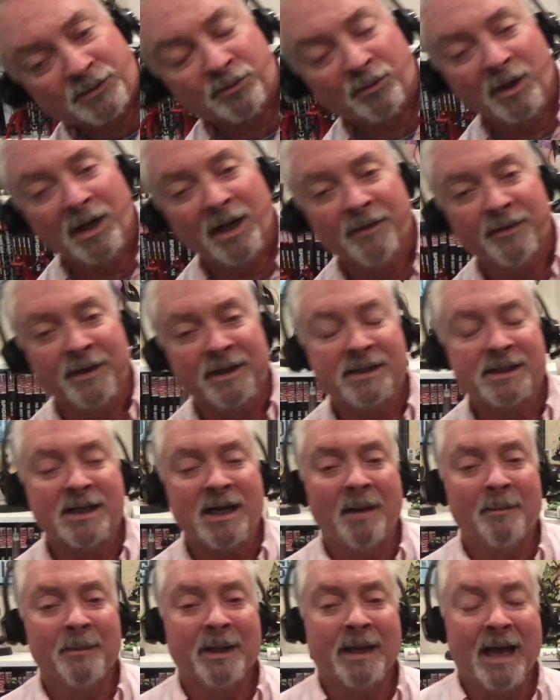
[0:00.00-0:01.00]
run that's
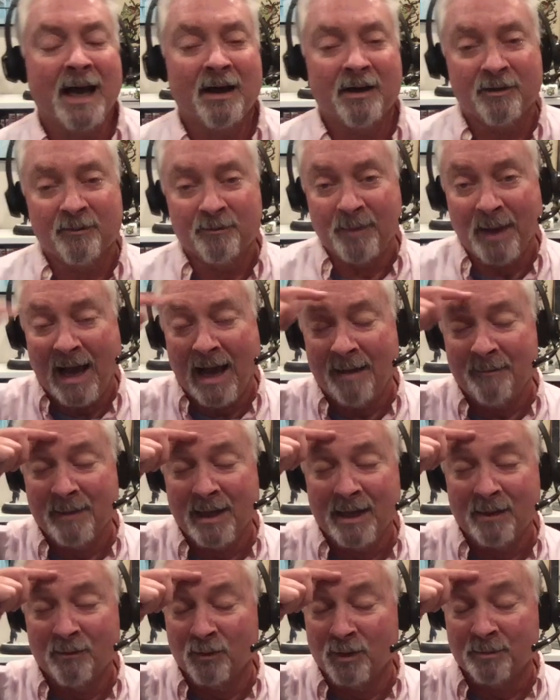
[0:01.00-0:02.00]
coming out of
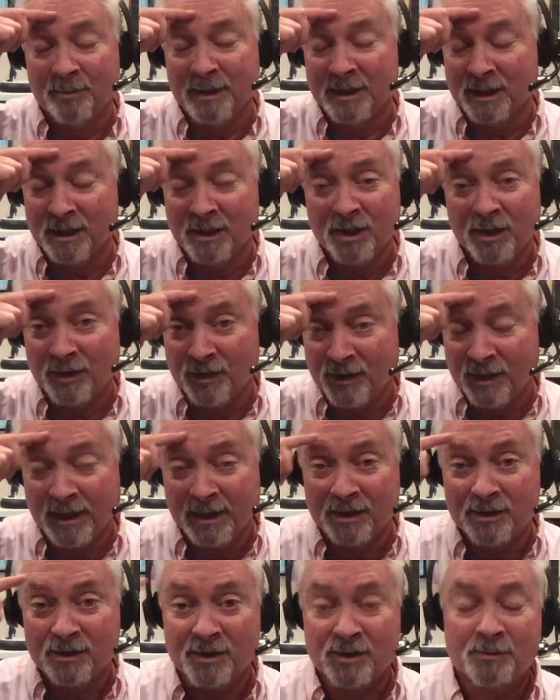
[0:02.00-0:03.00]
Batman would be a good
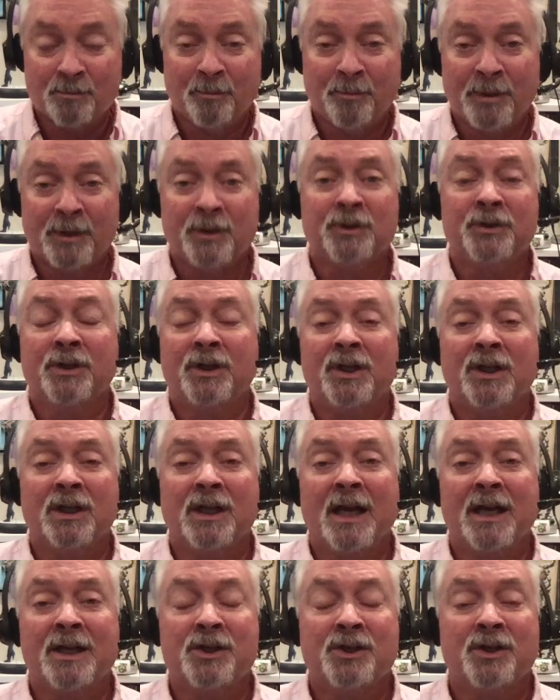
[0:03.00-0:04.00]
thing to build a
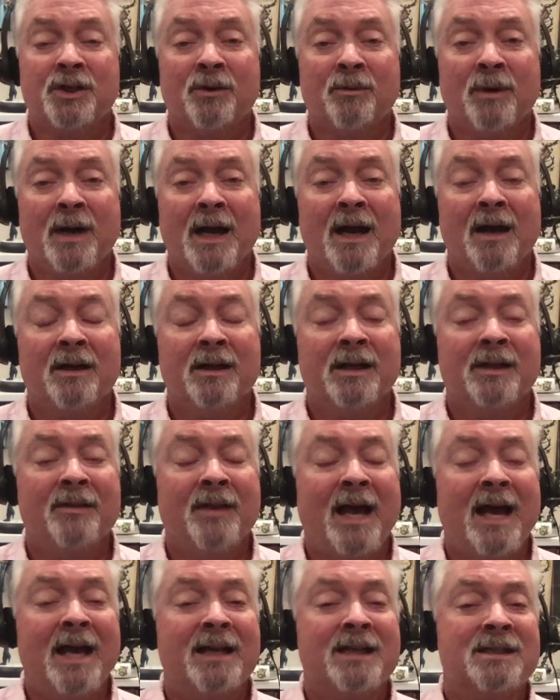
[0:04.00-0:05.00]
collection around, and
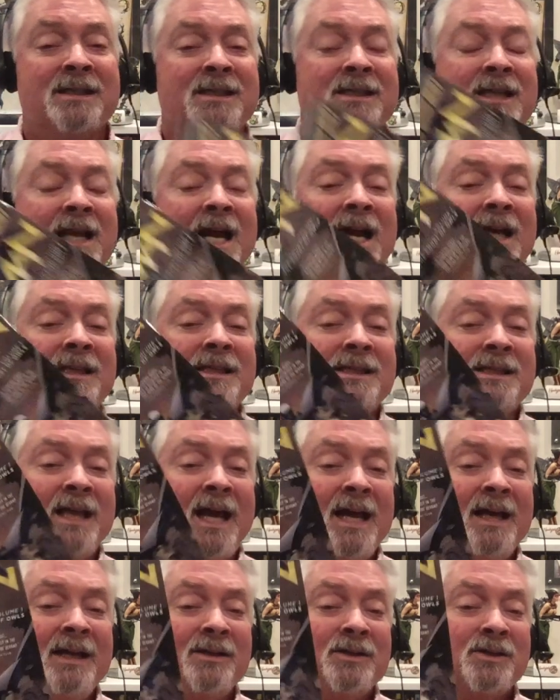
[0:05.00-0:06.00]
that is Scott
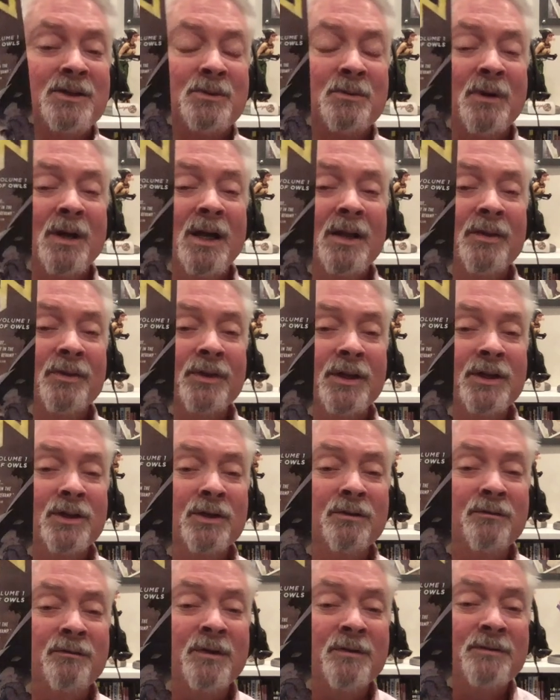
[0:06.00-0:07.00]
Snyder's run, the
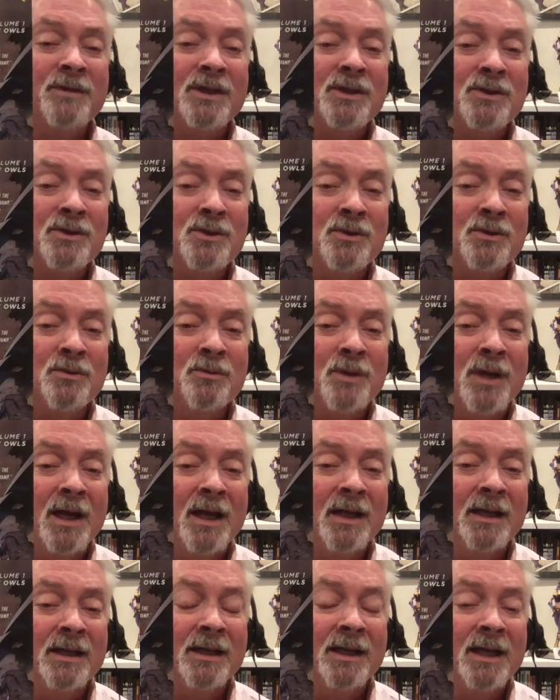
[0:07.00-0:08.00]
New fifty-two
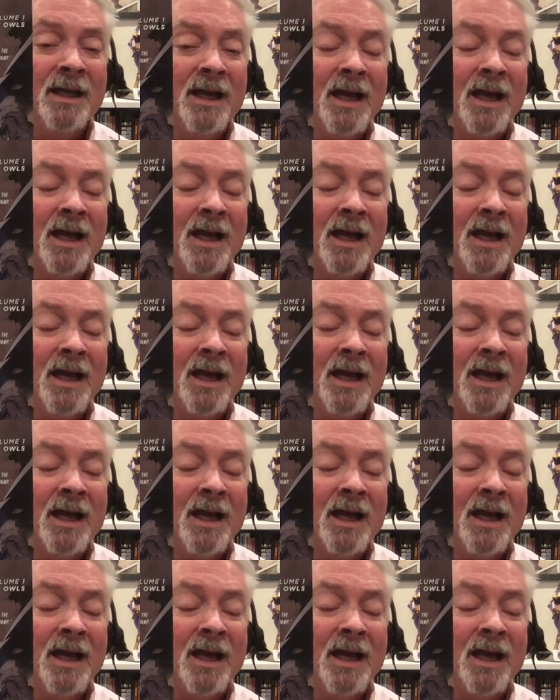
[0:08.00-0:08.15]
run